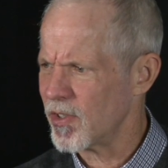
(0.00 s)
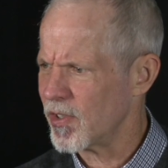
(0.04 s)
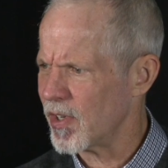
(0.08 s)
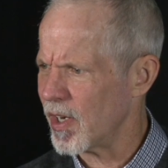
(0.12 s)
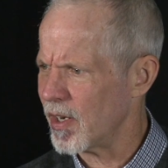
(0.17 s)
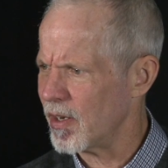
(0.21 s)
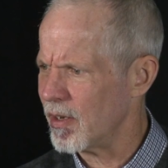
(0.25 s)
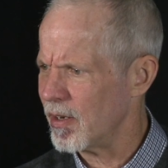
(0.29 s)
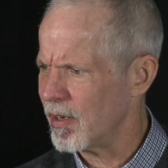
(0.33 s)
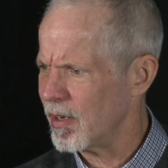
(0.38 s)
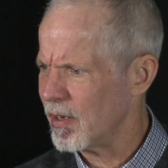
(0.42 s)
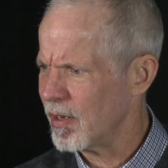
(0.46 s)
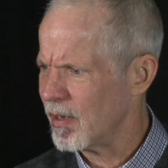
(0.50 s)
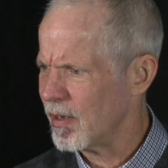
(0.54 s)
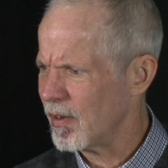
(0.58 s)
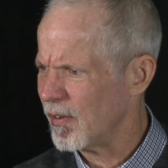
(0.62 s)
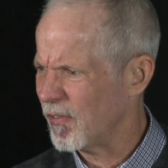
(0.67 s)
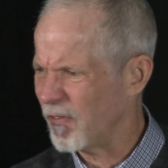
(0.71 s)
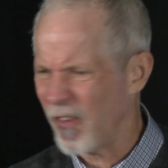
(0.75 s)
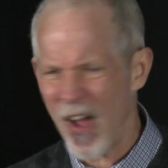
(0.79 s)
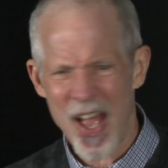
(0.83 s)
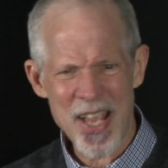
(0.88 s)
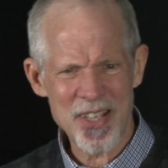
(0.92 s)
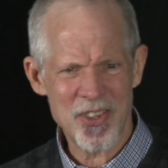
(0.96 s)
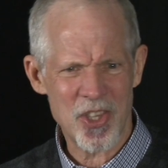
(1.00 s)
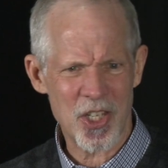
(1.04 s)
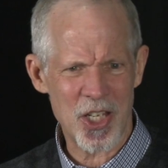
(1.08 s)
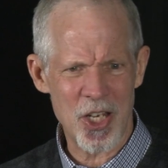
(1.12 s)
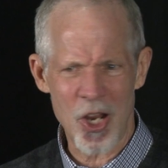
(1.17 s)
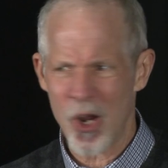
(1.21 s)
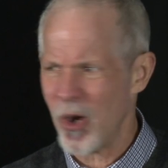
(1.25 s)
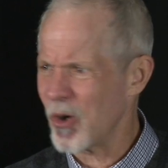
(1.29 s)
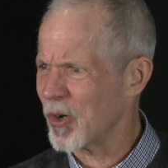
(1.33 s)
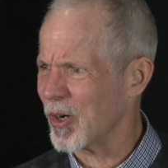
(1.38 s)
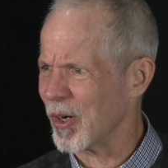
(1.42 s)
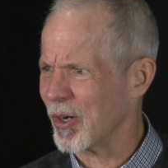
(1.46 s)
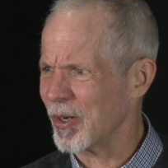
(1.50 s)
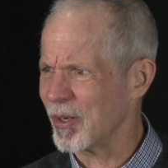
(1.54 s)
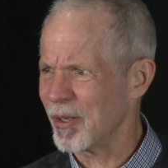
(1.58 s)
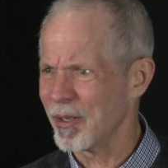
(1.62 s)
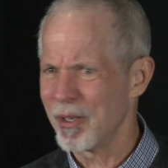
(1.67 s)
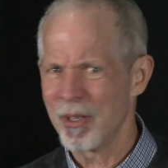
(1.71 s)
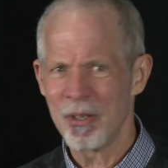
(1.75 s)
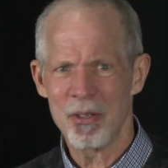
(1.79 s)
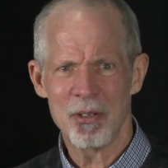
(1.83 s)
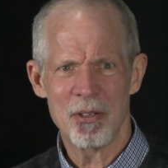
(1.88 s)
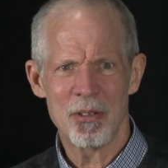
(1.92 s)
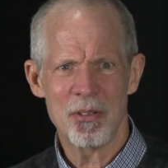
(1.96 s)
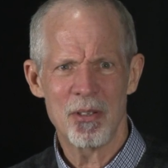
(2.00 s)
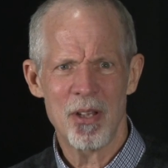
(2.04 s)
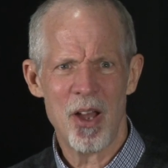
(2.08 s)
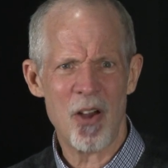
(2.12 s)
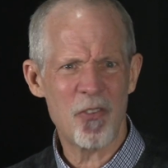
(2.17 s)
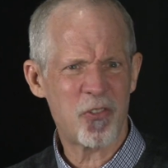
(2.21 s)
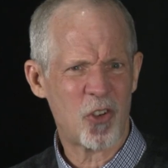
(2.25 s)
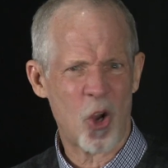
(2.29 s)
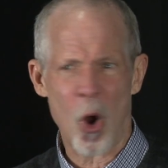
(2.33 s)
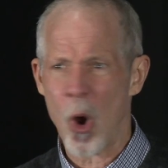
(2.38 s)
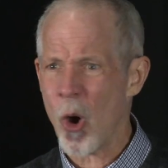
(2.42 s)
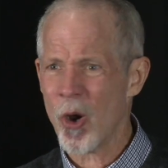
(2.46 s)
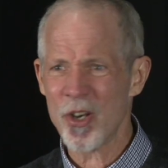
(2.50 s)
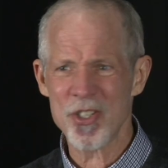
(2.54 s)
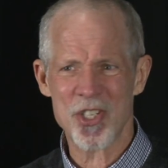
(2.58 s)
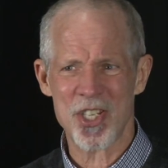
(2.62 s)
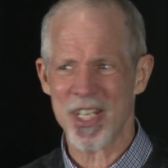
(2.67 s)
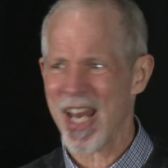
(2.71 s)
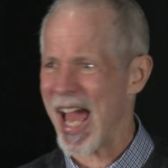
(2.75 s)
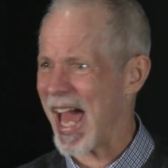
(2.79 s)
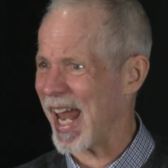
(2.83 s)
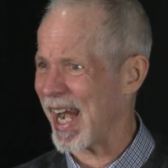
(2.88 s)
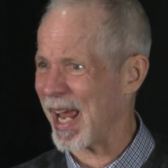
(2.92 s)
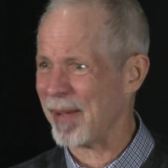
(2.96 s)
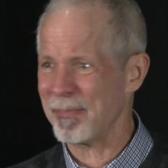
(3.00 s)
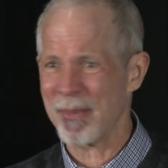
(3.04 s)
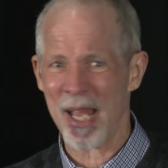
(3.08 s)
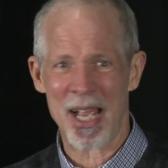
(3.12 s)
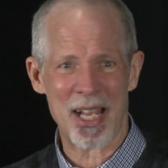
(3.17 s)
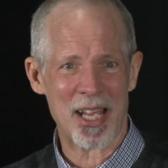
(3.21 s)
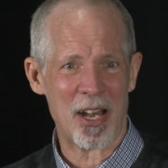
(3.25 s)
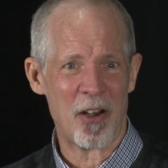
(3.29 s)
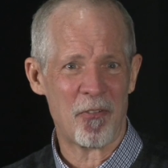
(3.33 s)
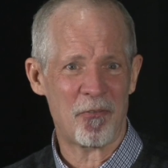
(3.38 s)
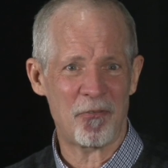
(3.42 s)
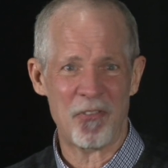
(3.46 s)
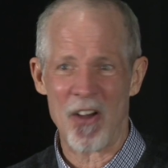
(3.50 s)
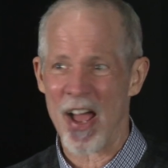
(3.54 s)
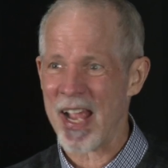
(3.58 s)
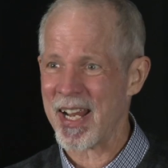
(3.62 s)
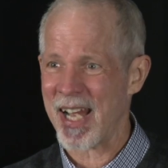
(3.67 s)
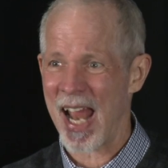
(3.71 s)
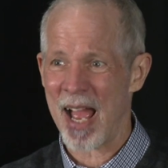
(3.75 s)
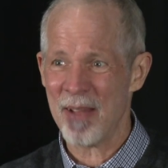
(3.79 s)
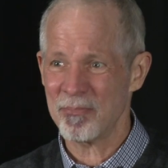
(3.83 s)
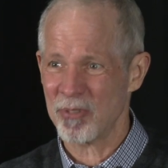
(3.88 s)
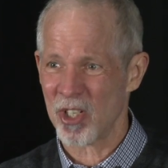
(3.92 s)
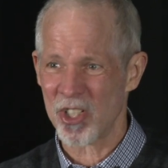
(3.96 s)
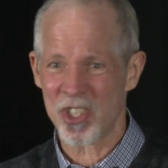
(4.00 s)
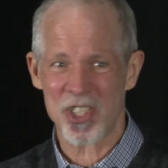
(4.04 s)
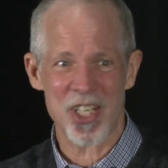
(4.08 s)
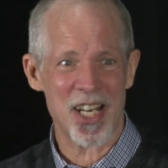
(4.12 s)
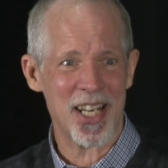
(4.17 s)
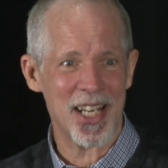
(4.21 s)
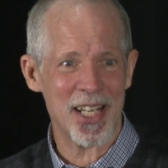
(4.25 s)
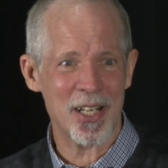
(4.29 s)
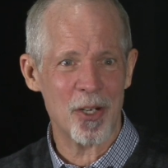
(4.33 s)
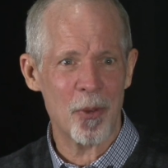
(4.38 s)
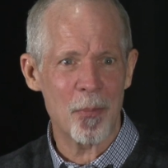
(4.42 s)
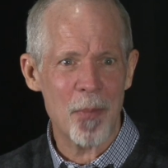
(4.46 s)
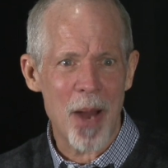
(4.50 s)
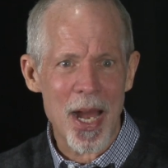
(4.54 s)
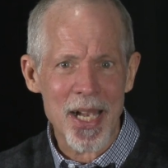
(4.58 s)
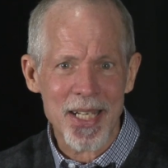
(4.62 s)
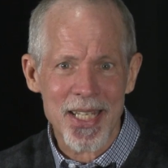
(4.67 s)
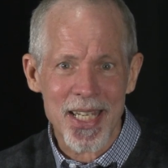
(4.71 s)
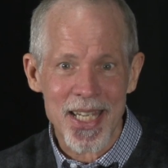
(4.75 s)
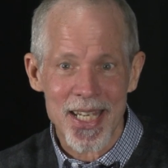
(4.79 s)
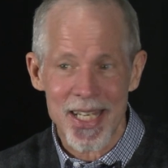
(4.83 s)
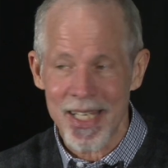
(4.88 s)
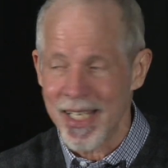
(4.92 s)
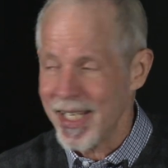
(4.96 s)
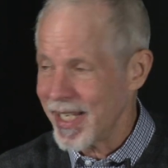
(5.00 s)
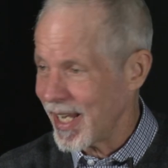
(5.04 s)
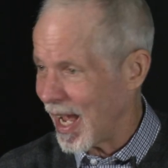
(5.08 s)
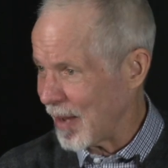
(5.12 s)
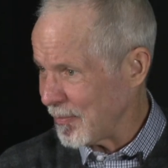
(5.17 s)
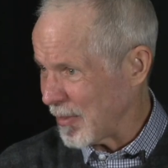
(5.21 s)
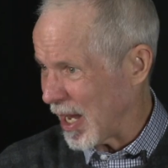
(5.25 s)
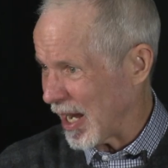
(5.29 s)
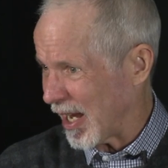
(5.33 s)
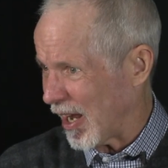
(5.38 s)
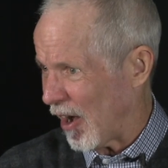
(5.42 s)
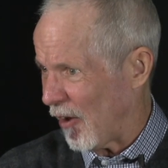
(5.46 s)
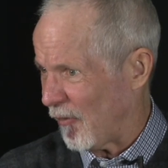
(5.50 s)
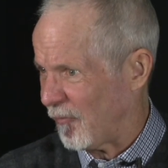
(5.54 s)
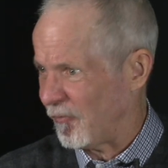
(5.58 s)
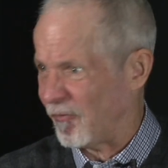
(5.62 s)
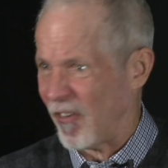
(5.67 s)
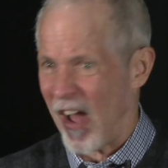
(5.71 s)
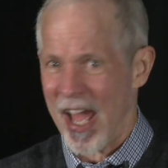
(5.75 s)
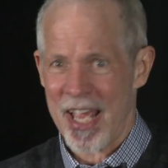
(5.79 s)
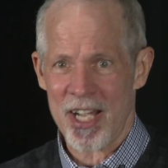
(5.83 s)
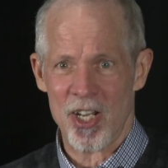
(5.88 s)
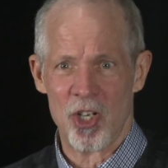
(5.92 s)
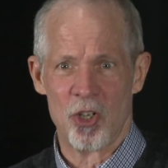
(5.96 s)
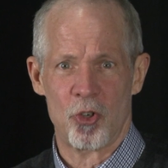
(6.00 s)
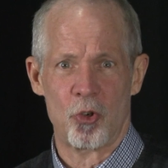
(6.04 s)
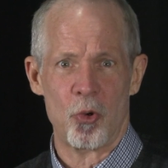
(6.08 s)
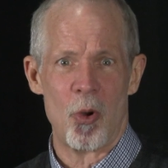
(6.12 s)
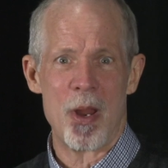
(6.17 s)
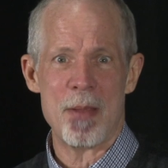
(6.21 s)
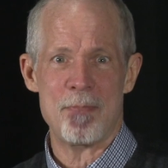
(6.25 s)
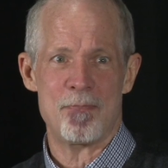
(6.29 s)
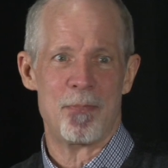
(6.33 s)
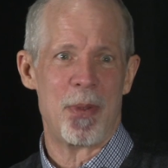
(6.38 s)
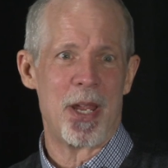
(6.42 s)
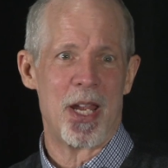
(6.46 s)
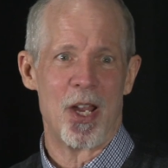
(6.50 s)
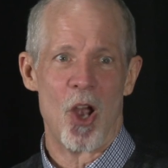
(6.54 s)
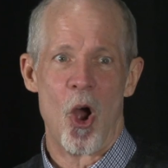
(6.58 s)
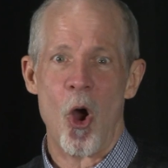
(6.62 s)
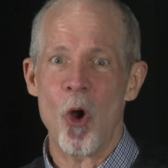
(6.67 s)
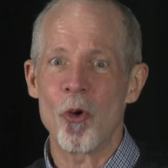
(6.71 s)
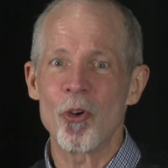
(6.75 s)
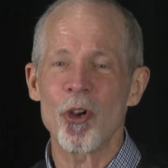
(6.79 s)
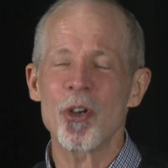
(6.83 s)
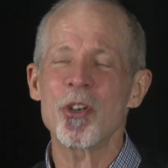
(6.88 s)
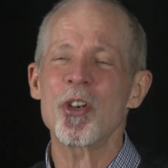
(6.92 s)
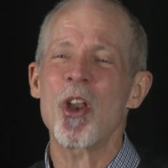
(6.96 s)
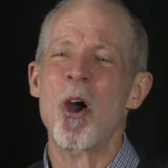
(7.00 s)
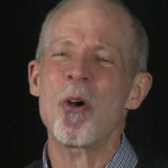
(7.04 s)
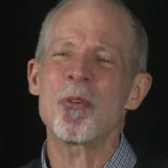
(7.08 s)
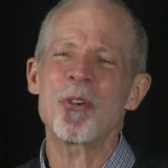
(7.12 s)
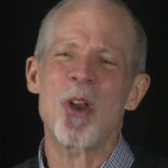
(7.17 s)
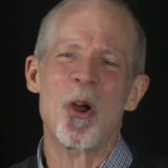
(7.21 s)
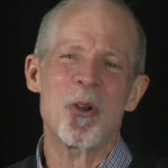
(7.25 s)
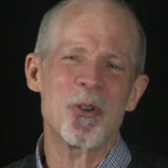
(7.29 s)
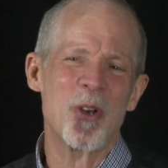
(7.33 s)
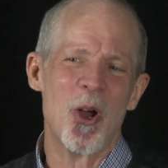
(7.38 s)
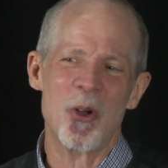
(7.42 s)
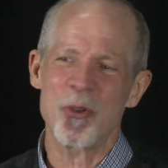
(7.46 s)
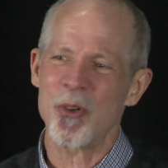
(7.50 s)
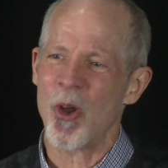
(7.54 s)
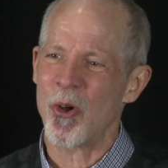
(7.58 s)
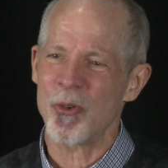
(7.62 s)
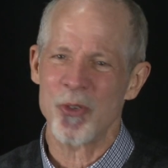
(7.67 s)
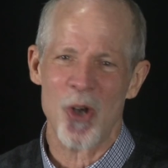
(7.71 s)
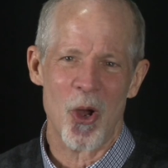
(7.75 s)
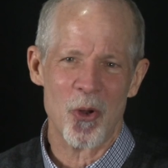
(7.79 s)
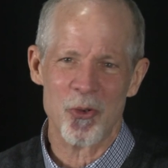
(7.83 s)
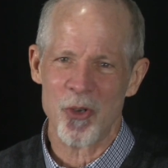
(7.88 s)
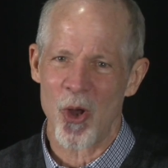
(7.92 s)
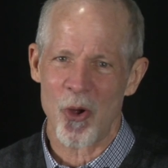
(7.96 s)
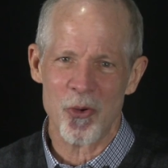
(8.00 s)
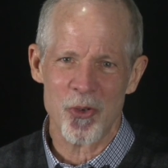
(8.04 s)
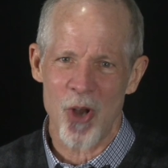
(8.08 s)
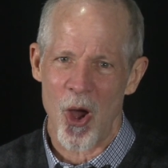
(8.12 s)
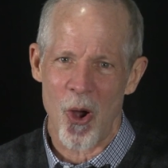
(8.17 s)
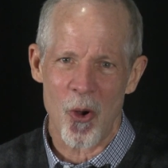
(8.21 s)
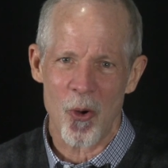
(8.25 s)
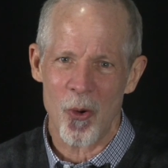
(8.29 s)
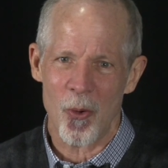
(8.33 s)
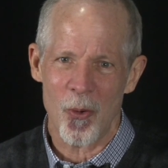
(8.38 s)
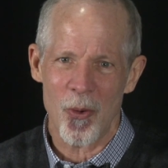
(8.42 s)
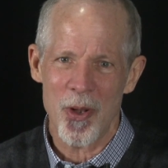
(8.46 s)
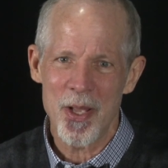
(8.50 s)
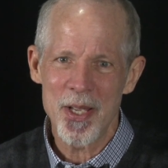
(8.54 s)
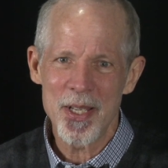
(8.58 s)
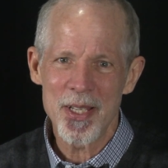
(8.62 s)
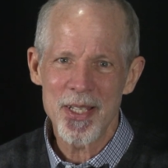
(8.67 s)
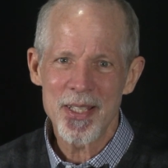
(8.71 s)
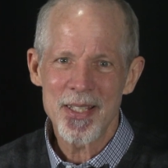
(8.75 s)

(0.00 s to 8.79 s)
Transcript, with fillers: said, Fight the ogre? Of course not. I'm not going to fight. I'm just a little monkey. I'm not going to fight a great big ogre. No, no, no, no, no, no, no.